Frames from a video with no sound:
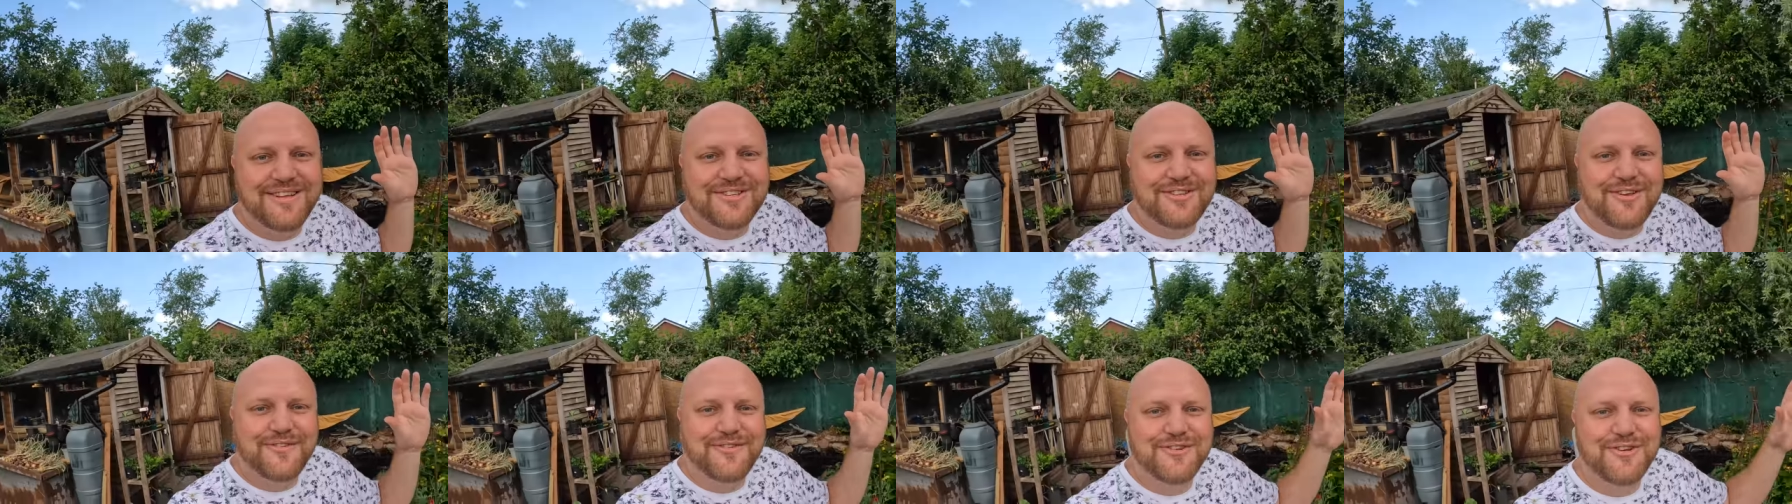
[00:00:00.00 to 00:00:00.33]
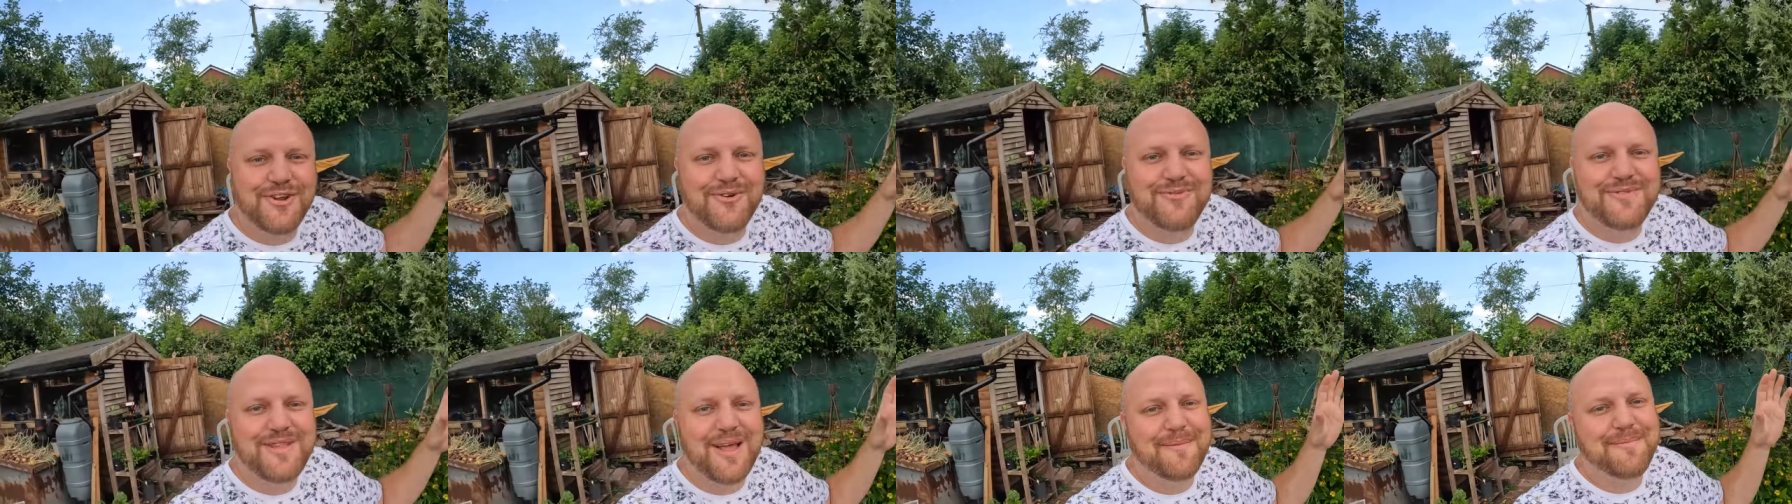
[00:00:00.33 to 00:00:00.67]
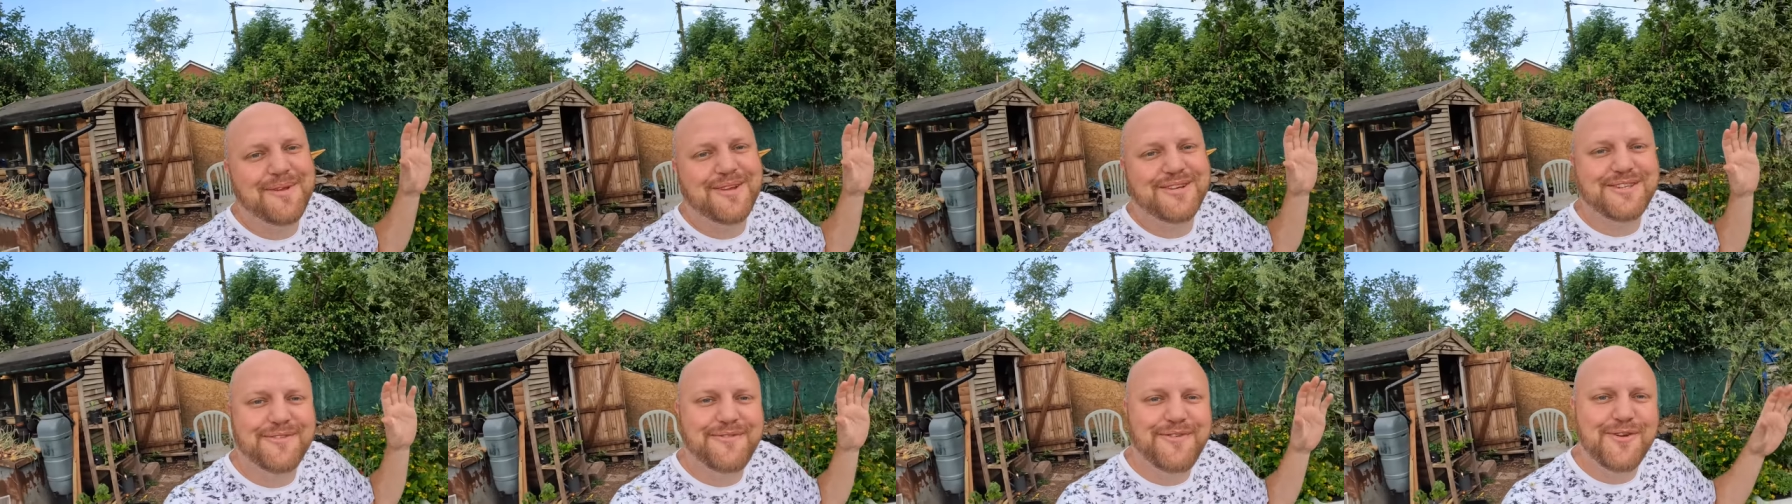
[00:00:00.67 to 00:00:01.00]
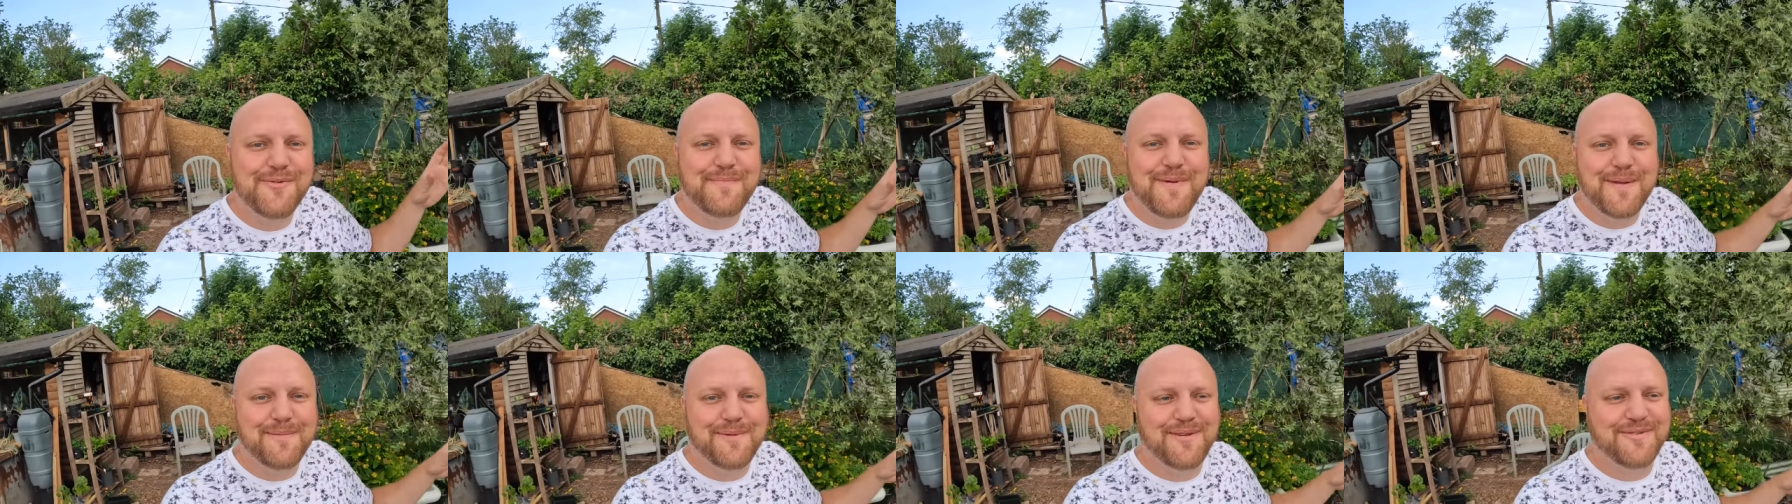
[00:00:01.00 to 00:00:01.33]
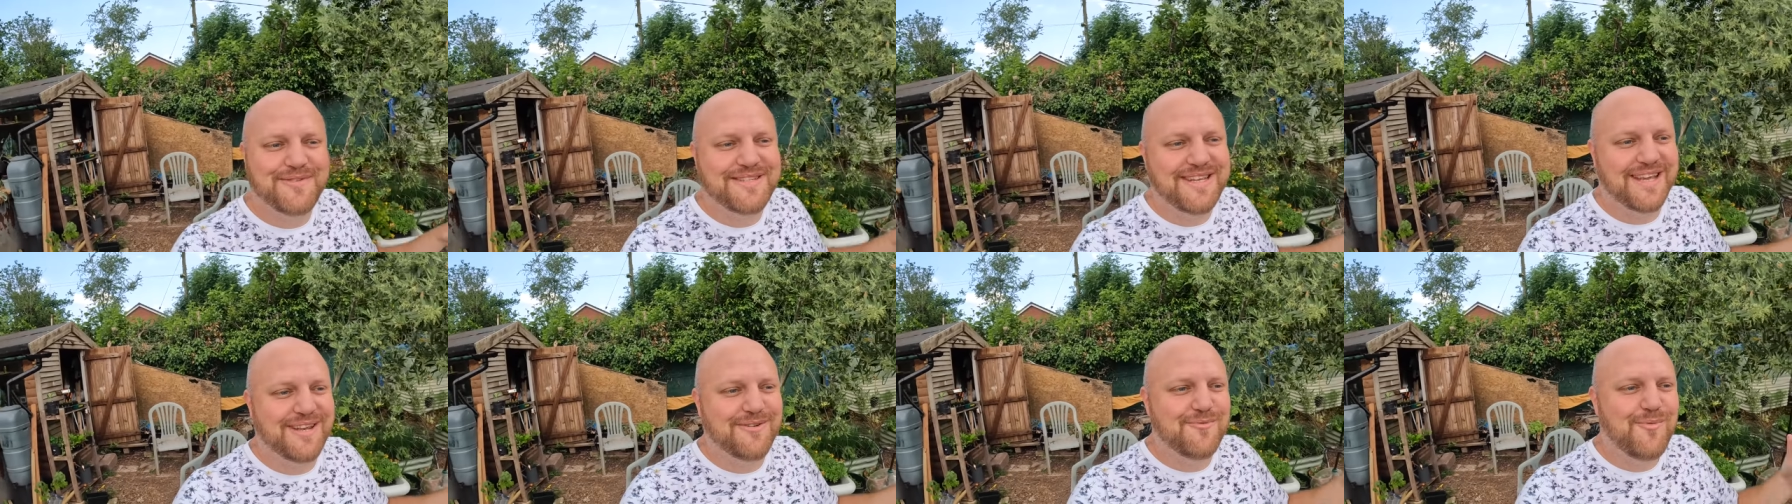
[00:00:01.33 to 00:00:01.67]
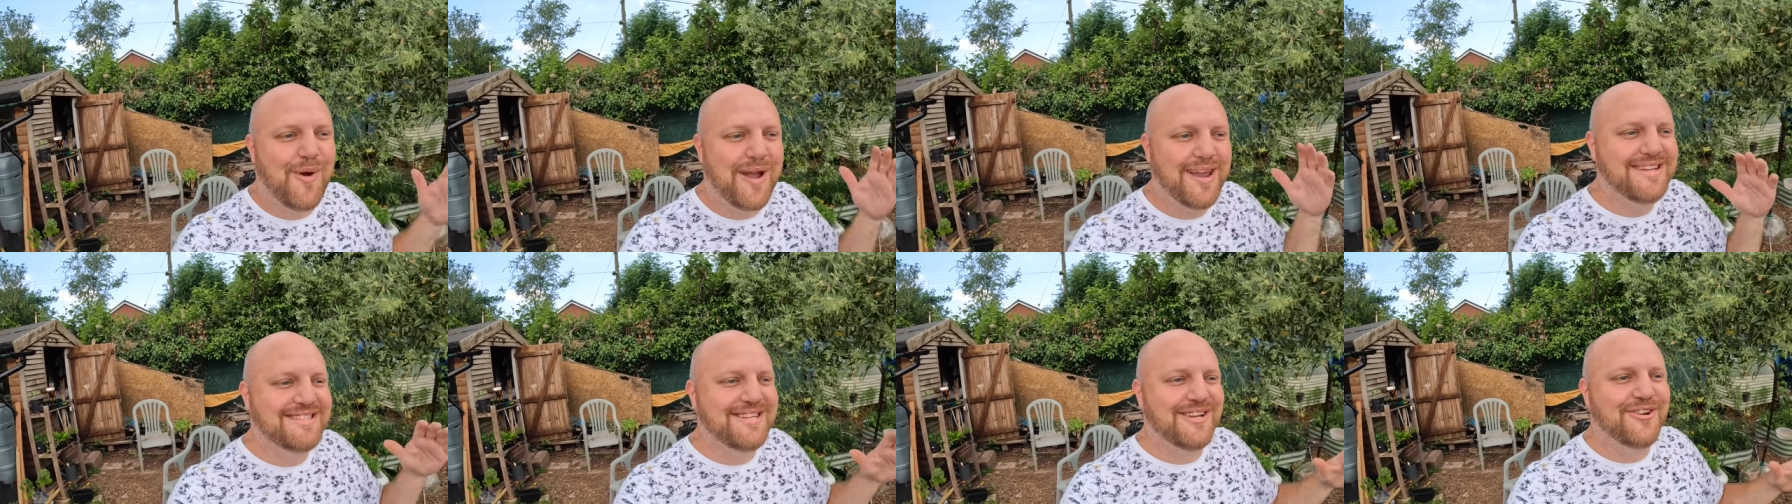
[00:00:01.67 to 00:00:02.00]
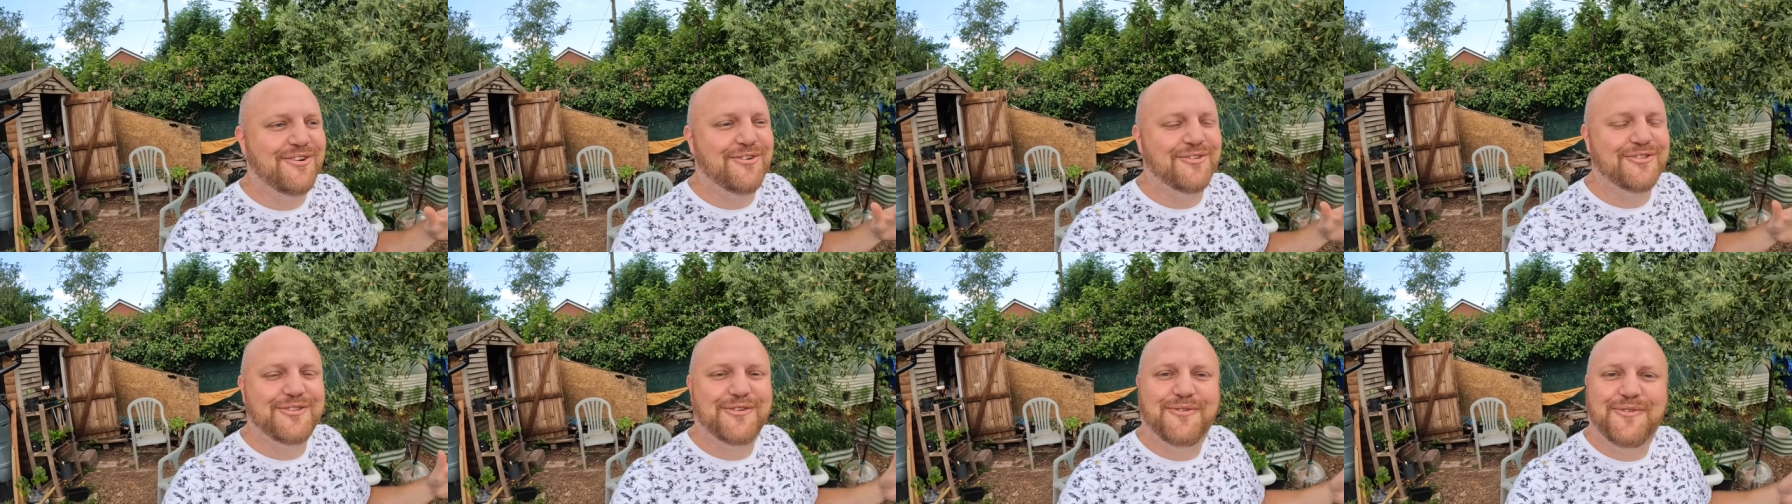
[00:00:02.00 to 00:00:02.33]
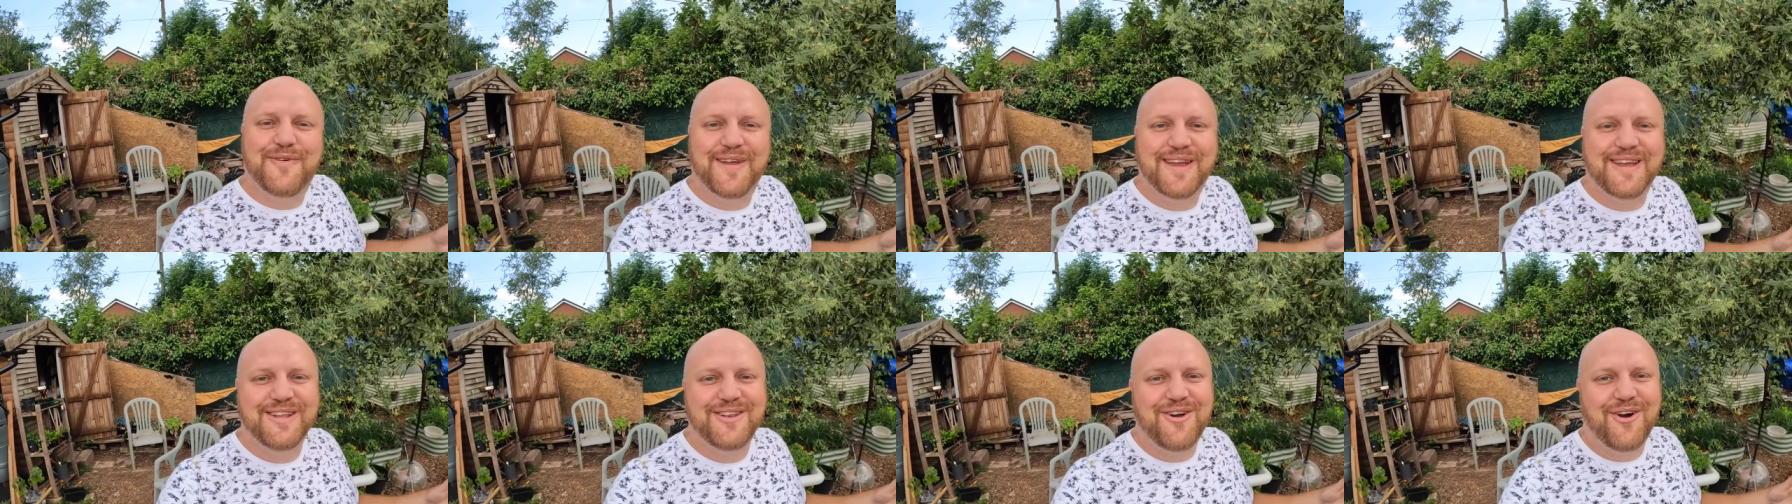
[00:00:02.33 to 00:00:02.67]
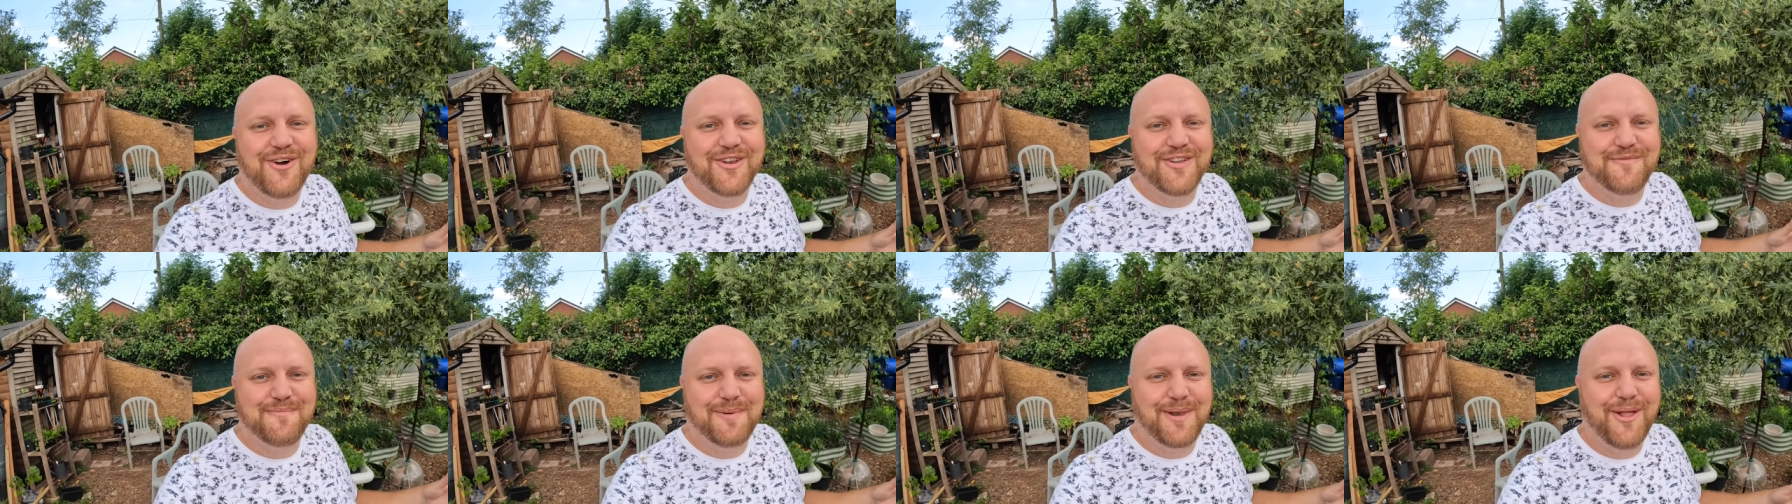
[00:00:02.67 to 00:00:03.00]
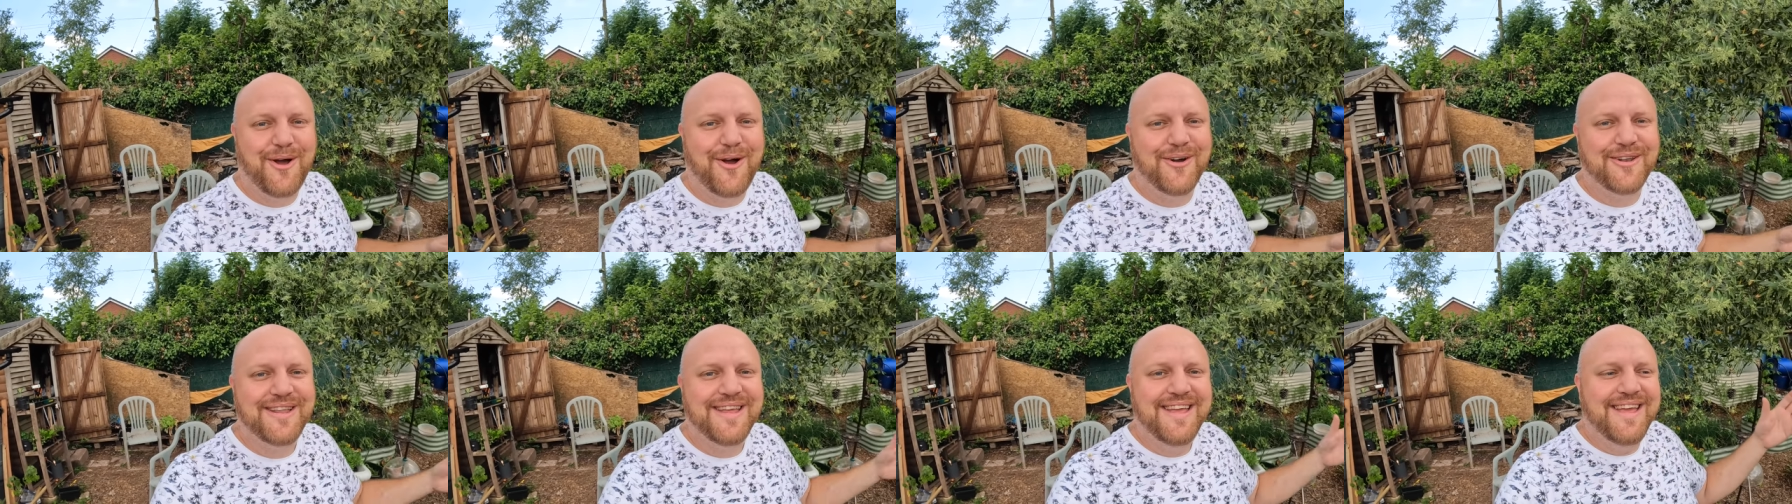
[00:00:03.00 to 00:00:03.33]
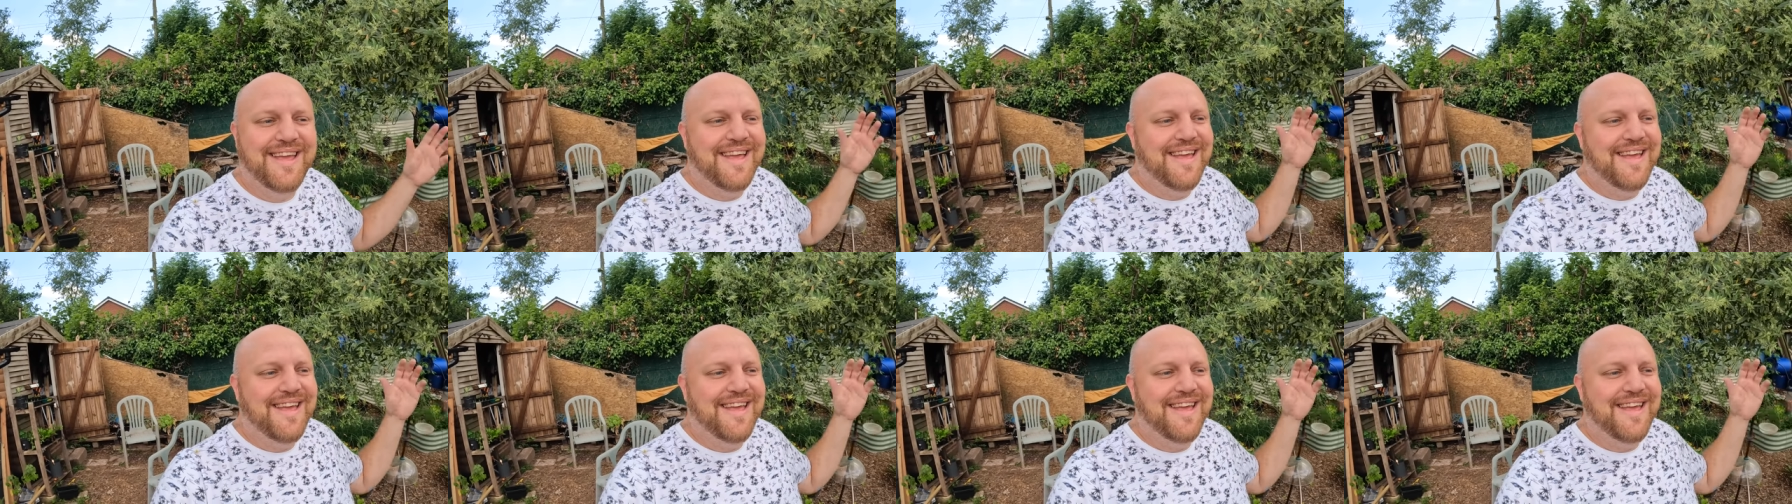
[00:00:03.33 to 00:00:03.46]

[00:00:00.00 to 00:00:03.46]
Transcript: So I've shown that because a few people have said, why is it called the fig and olive plot